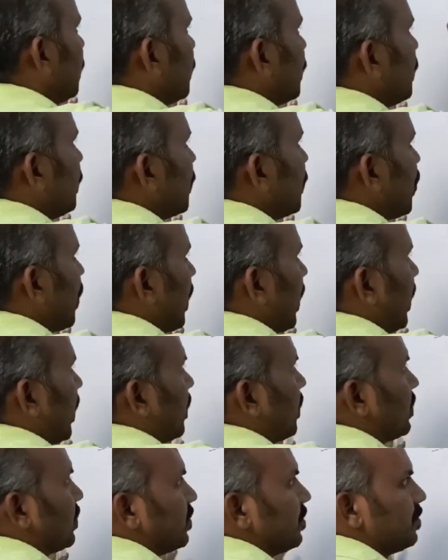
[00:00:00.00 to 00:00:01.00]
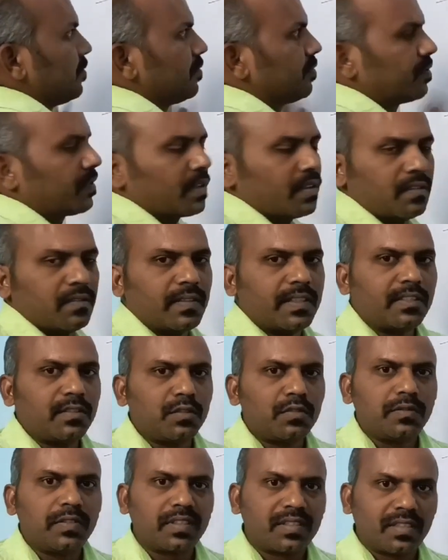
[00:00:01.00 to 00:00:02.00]
Good morning. When
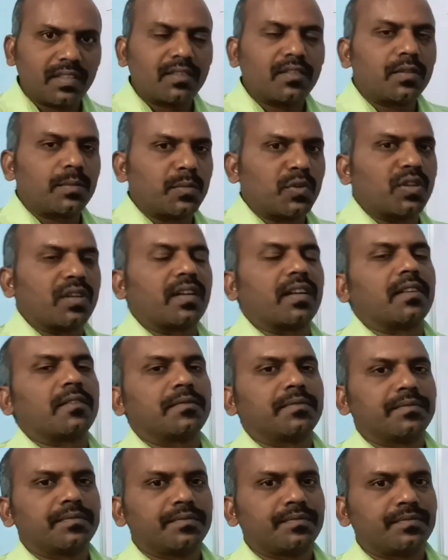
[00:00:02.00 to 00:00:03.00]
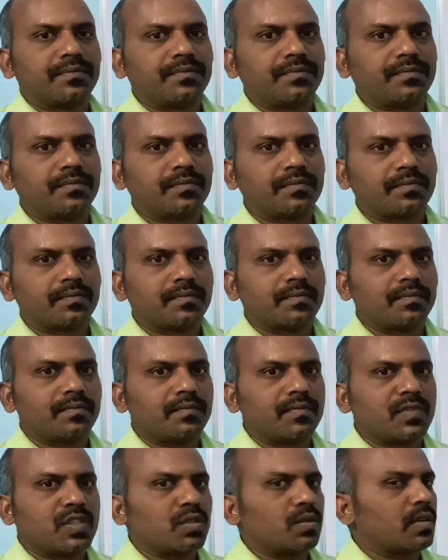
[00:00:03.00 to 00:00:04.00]
do we say good morning?
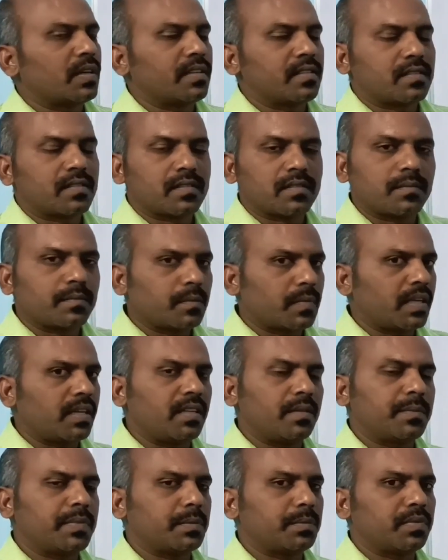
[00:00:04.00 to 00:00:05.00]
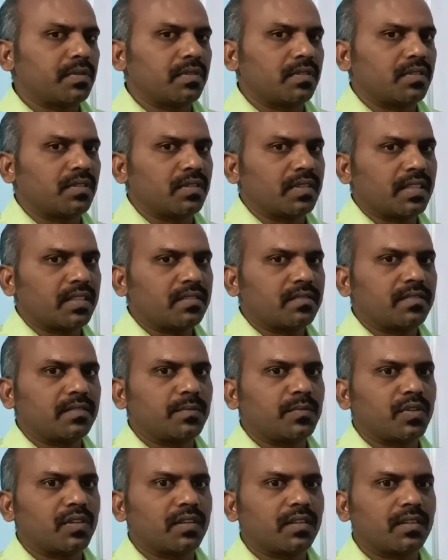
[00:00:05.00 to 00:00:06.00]
So, as many people know that good
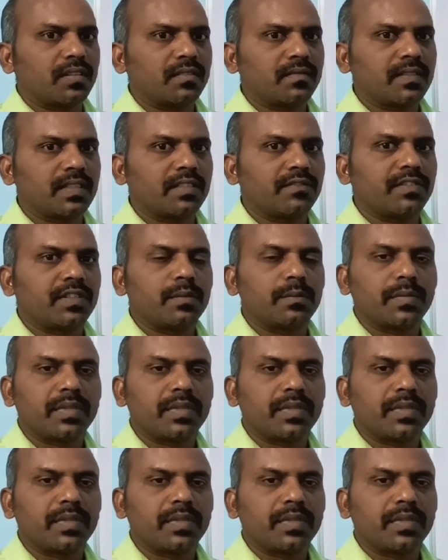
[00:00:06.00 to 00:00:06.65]
morning, when we